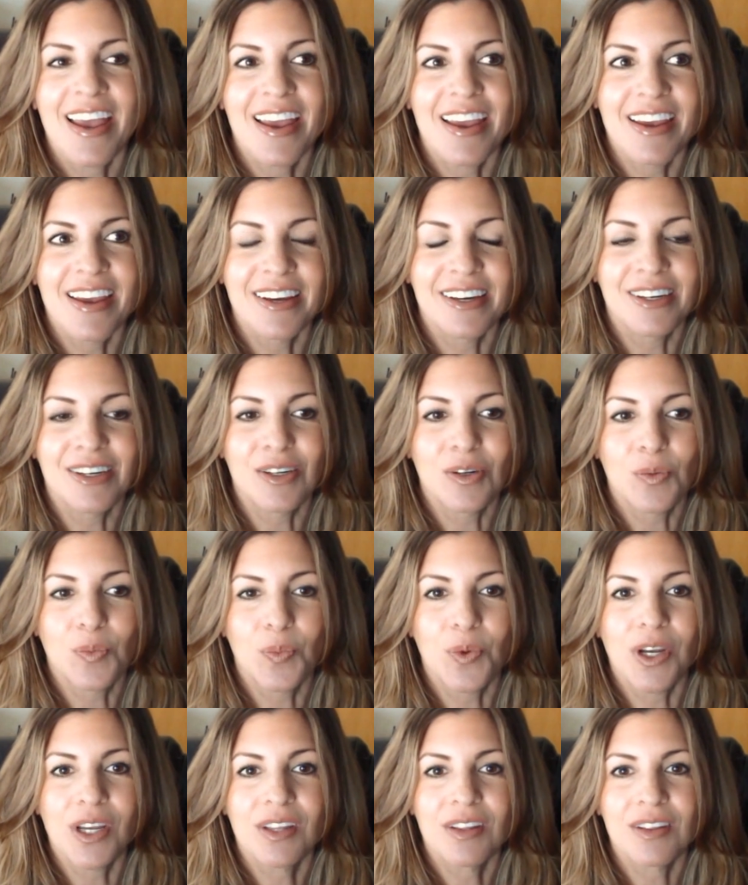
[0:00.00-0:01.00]

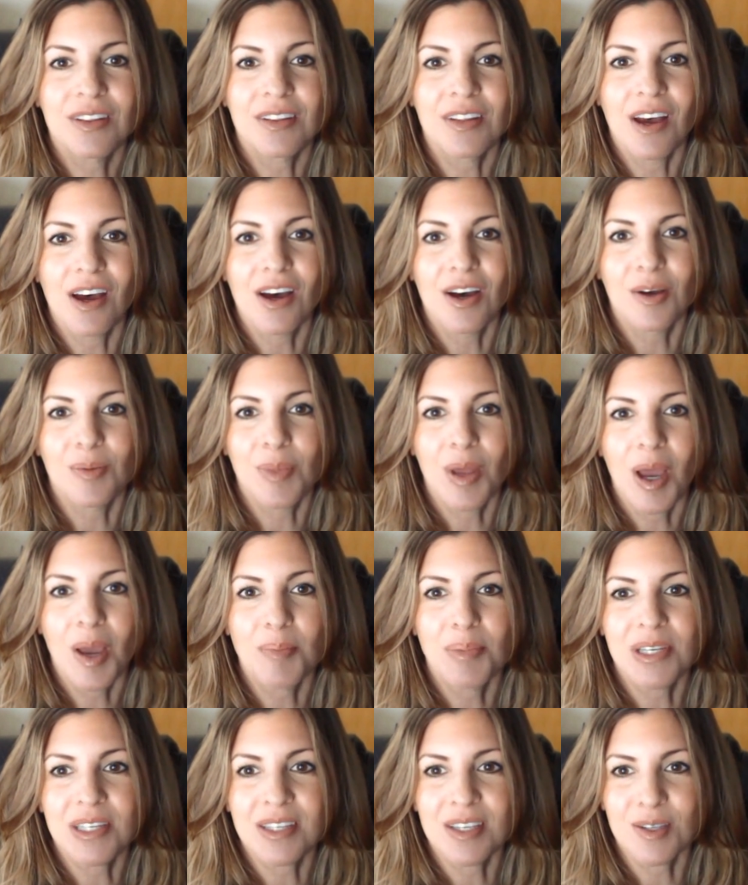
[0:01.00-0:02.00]
And with um, the
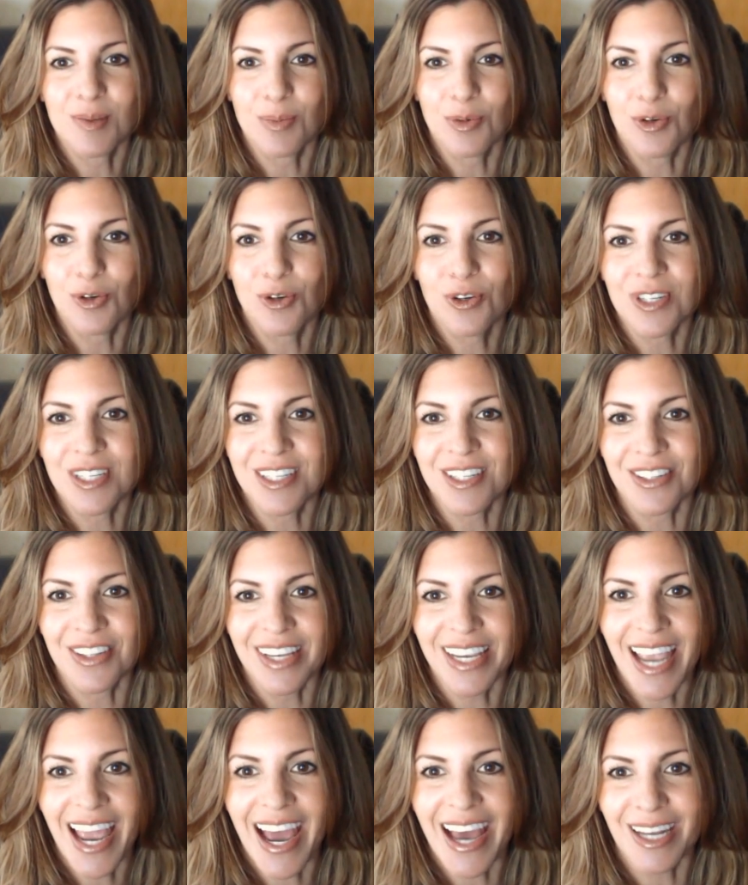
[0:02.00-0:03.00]
Hibiscus Moon Crystal
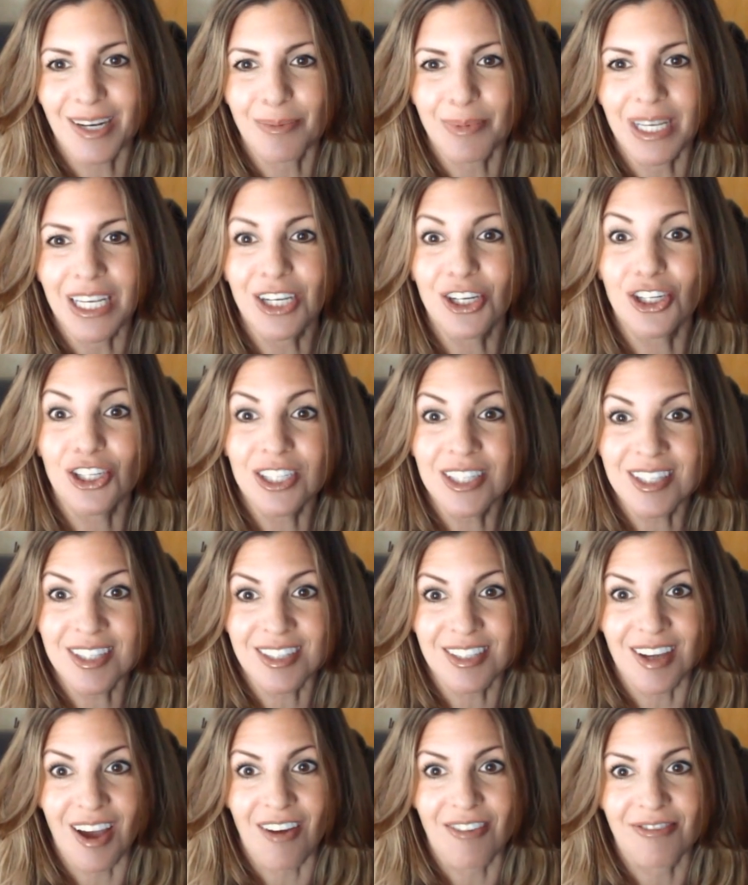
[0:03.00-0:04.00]
Academy, good
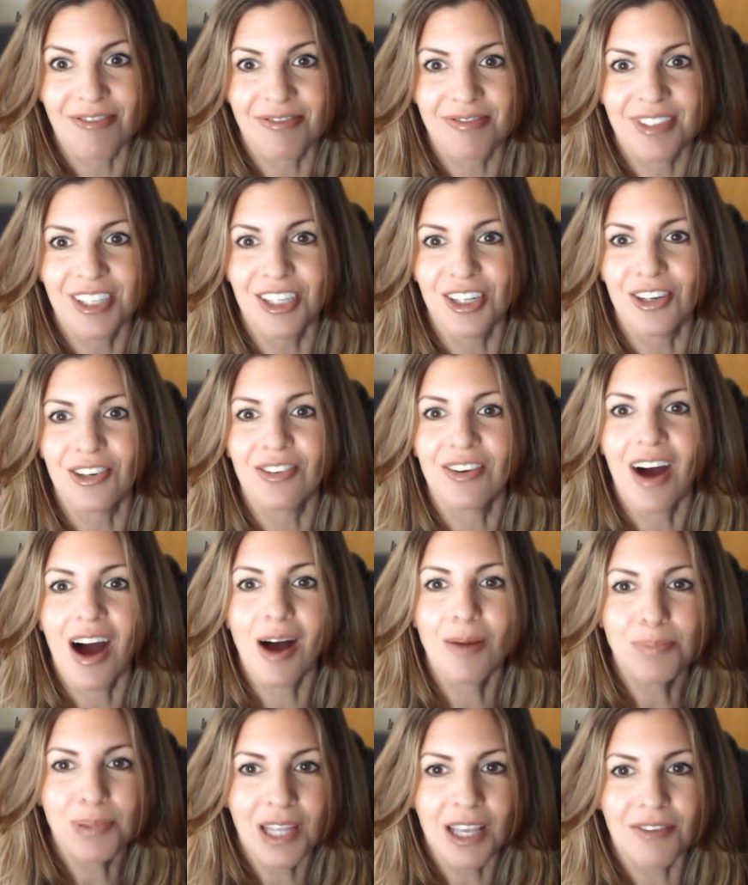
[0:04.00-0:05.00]
stuff, you know,
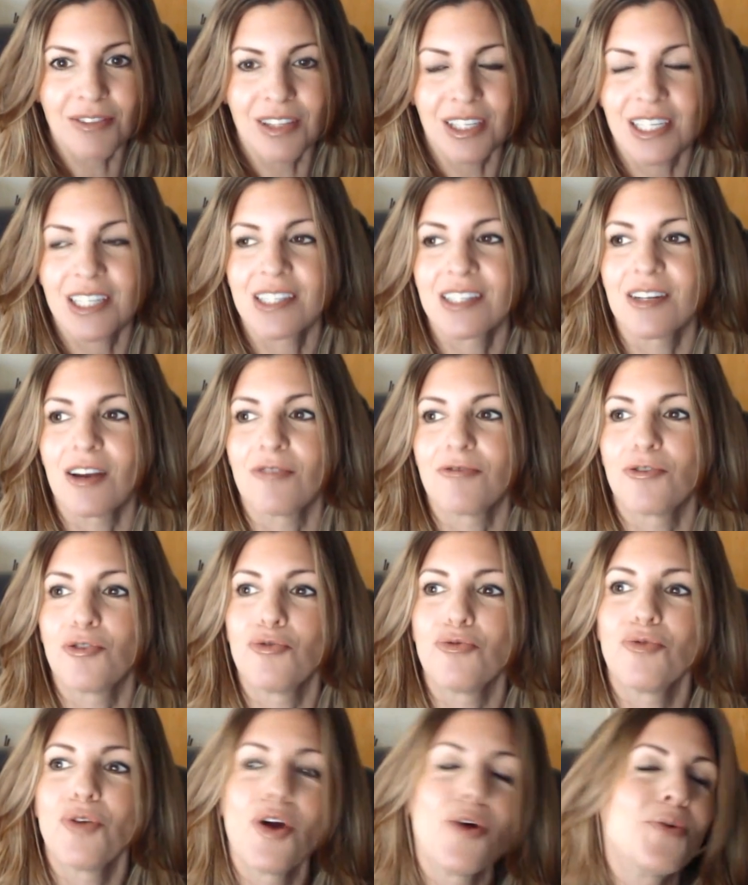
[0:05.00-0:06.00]
up leveling stuff,
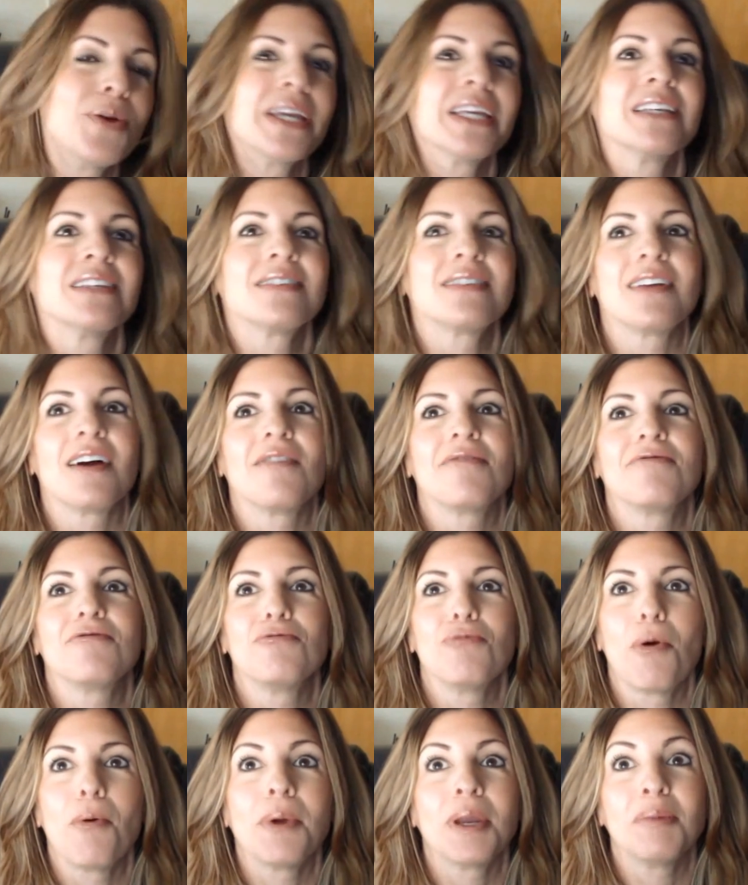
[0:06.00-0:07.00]
growing stuff,
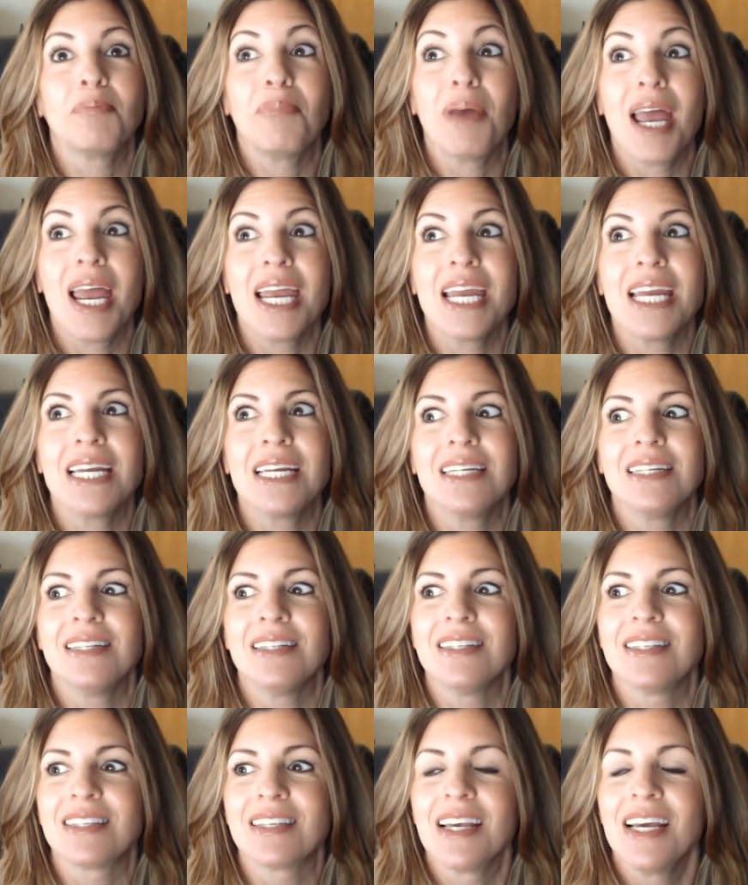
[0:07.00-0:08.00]
growing
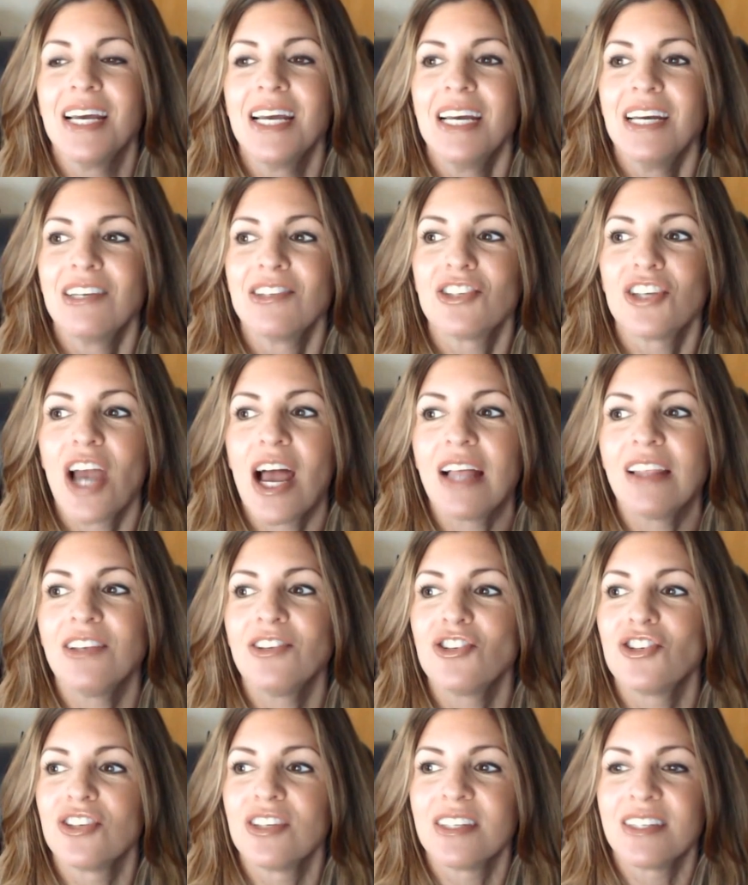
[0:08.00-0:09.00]
pains,
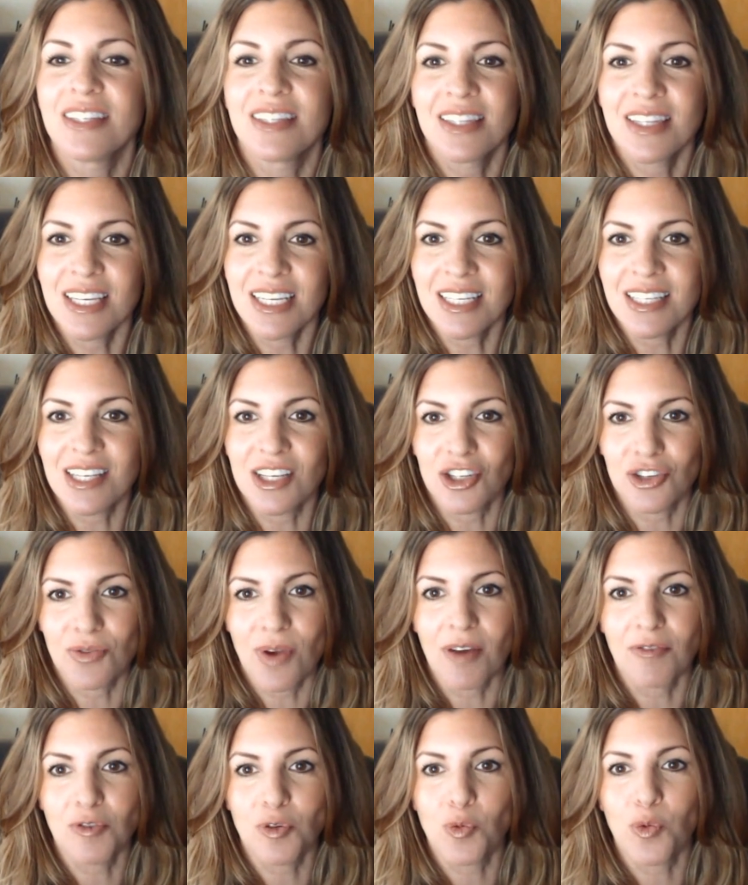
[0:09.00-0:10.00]
challenges, and things that you
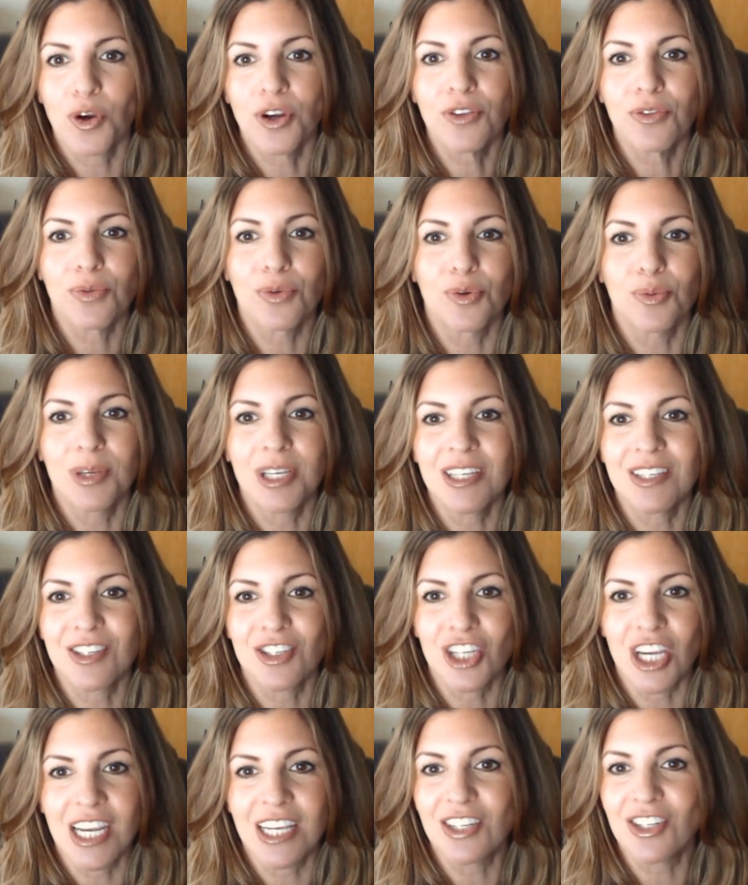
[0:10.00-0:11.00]
have to work through because
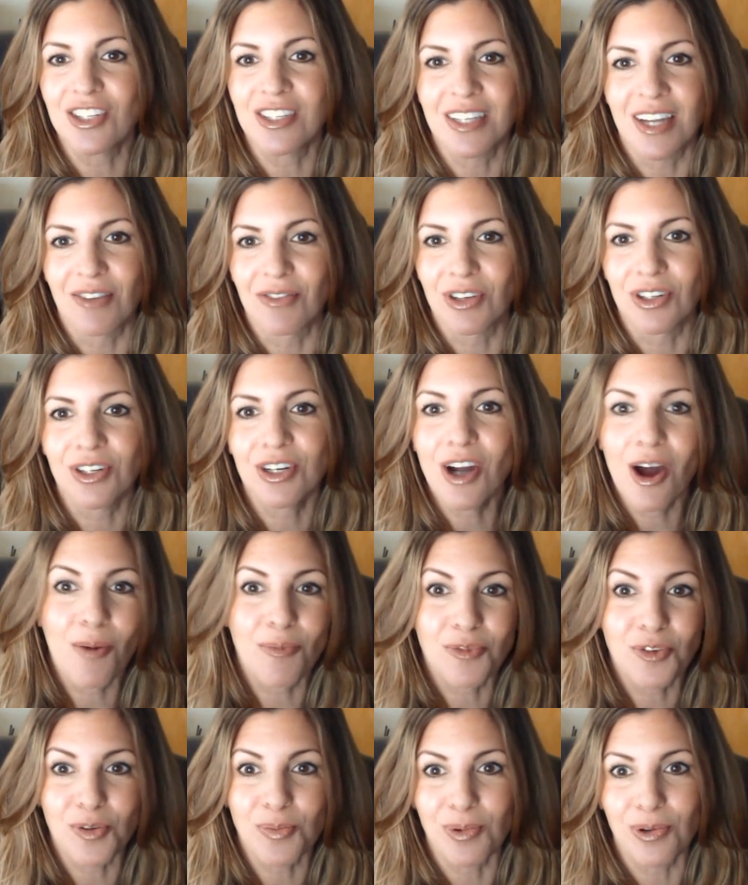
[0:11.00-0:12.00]
change is never
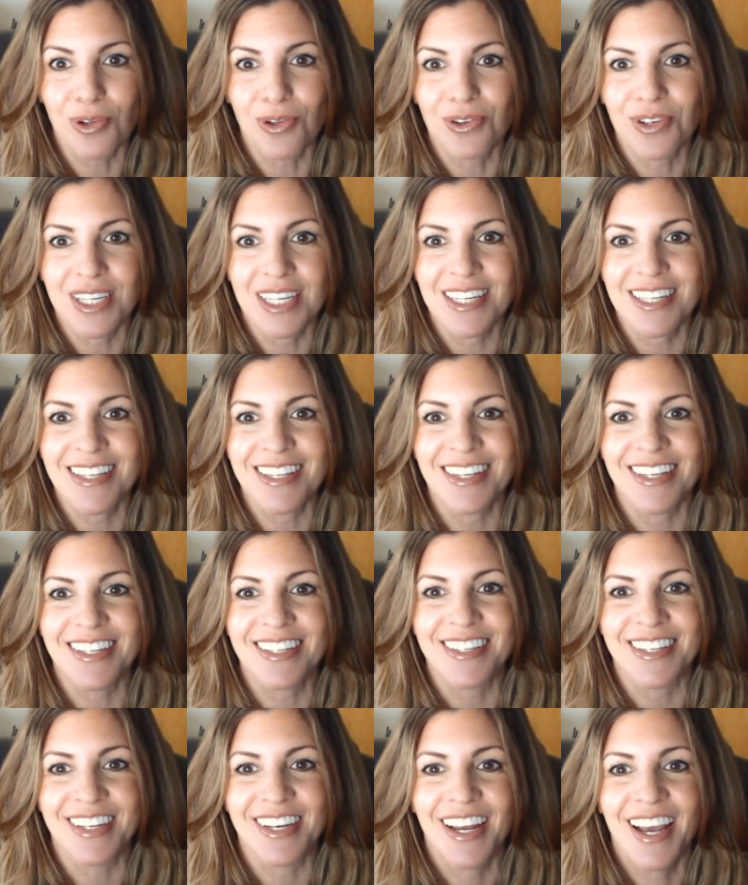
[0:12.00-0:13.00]
comfortable or easy,
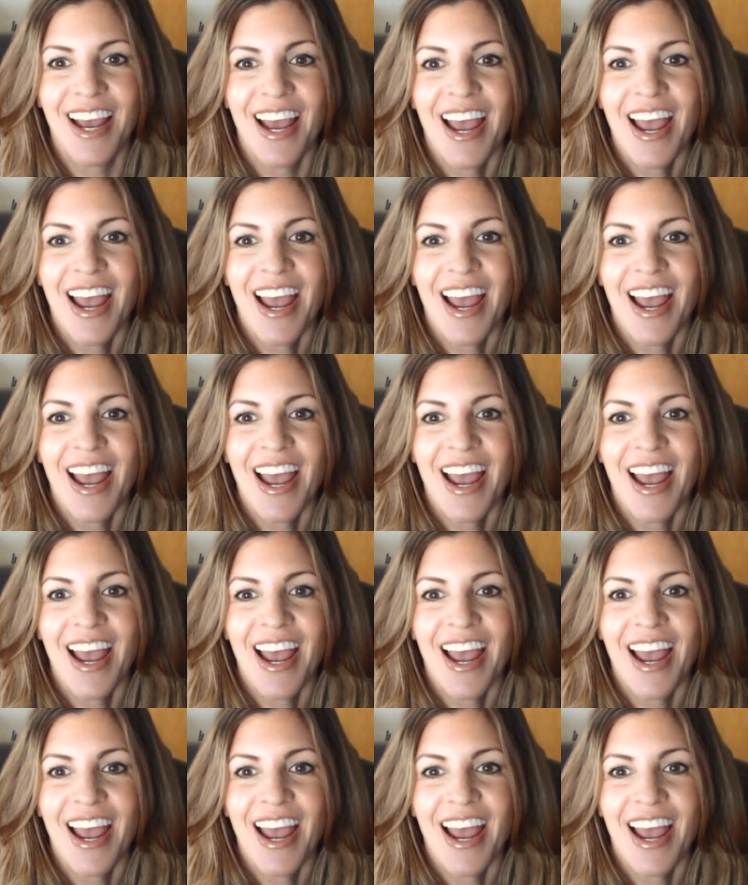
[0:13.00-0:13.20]
is it?